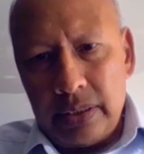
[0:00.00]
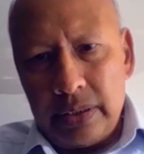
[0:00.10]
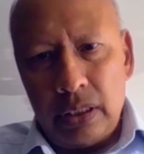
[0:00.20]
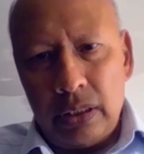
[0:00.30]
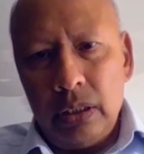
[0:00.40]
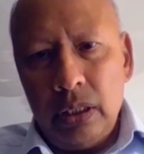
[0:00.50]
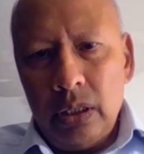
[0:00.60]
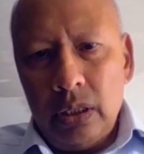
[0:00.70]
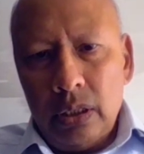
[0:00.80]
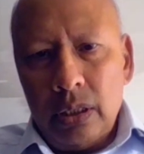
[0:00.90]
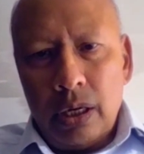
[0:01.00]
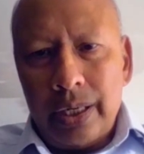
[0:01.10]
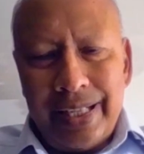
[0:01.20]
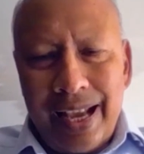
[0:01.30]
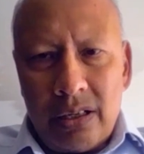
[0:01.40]
is that
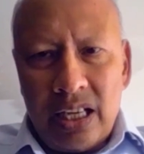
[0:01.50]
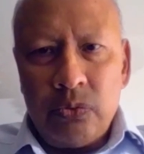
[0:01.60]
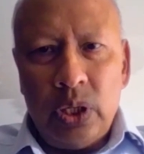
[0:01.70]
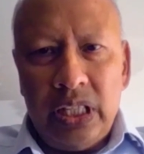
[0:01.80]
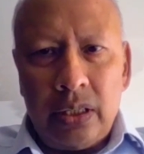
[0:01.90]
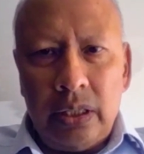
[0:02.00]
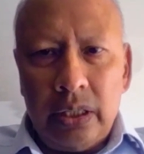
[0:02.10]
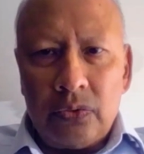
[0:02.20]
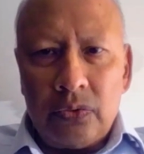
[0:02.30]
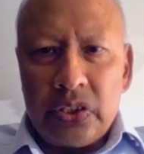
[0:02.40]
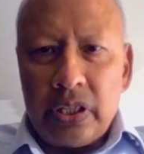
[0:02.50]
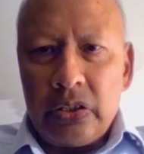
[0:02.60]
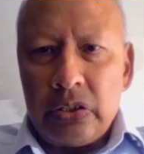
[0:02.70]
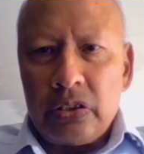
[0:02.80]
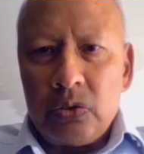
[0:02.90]
I now have weekly
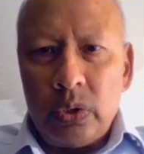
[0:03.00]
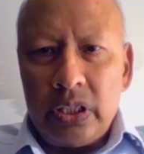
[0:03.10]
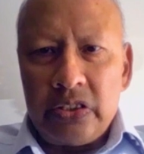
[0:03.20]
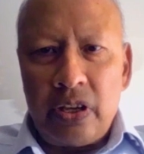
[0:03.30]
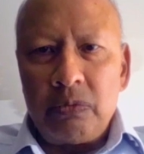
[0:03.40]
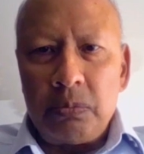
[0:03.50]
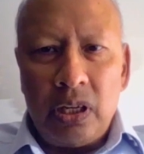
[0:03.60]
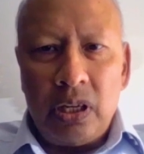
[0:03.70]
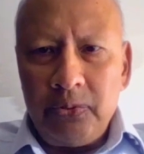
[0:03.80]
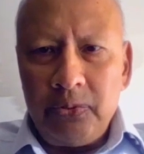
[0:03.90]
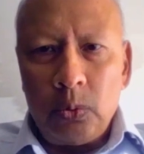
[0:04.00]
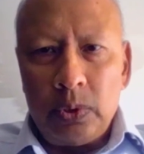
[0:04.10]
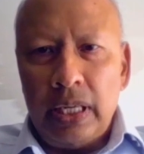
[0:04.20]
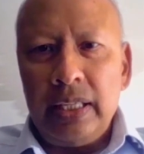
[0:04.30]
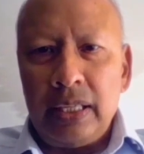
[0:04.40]
conversations with some of my
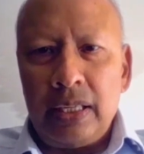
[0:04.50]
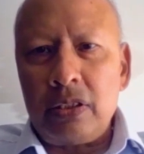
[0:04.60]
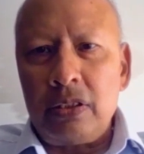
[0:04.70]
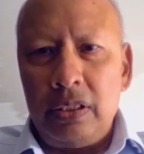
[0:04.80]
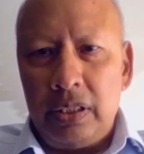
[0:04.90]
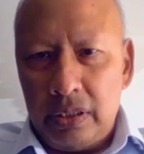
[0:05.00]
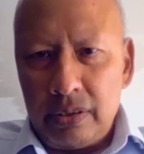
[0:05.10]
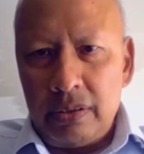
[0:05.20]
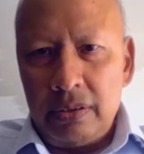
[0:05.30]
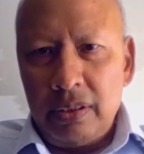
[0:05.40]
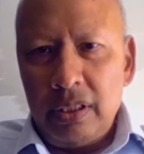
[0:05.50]
former ACAS colleagues.